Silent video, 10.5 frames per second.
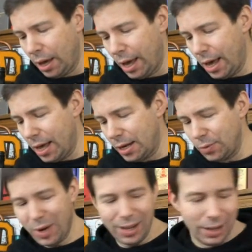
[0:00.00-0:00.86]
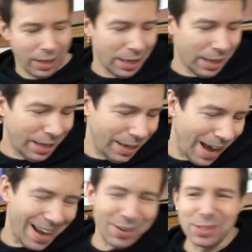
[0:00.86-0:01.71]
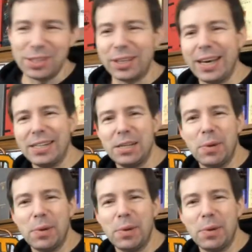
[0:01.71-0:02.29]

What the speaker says: And well, I know it's a little kitschy,